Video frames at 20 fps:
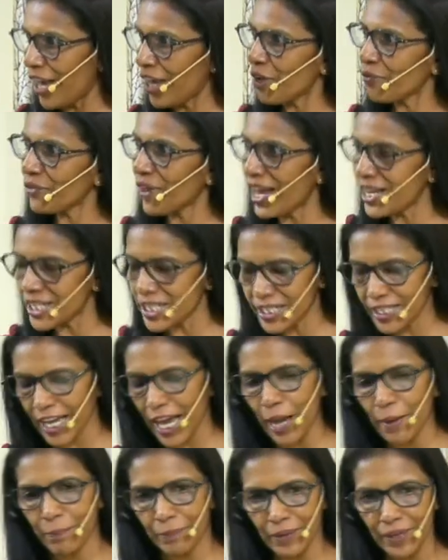of
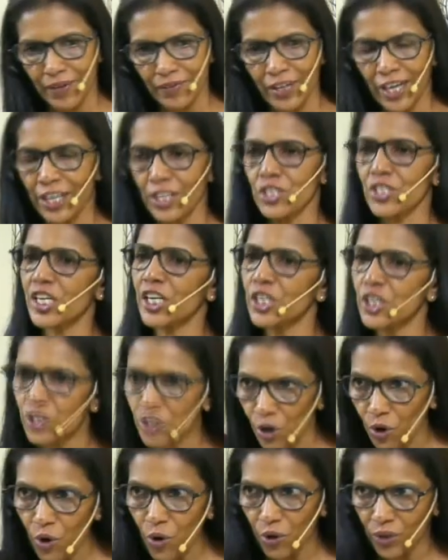escape. There is a
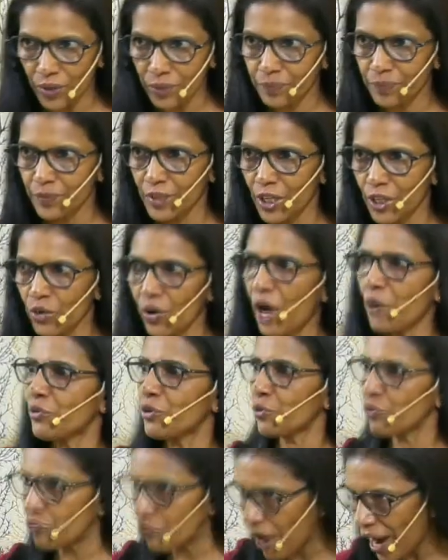door. You have
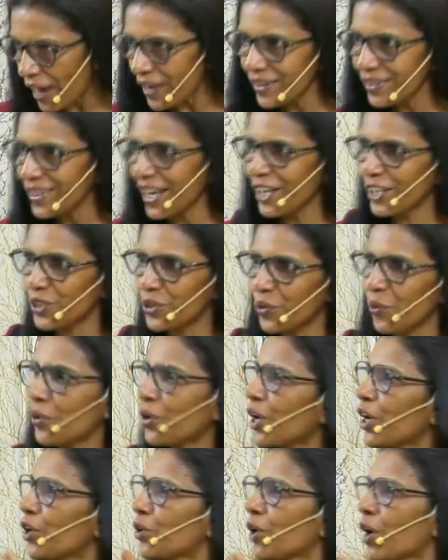to find that
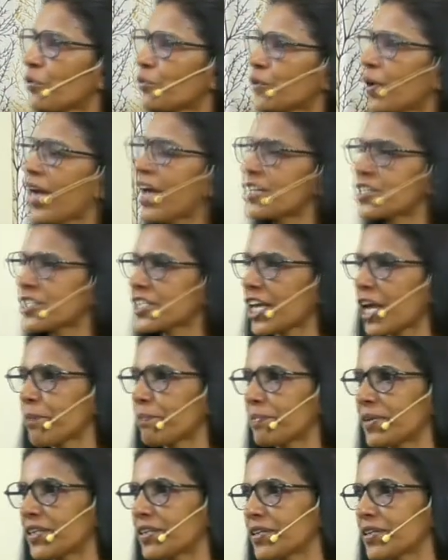door. You have to escape.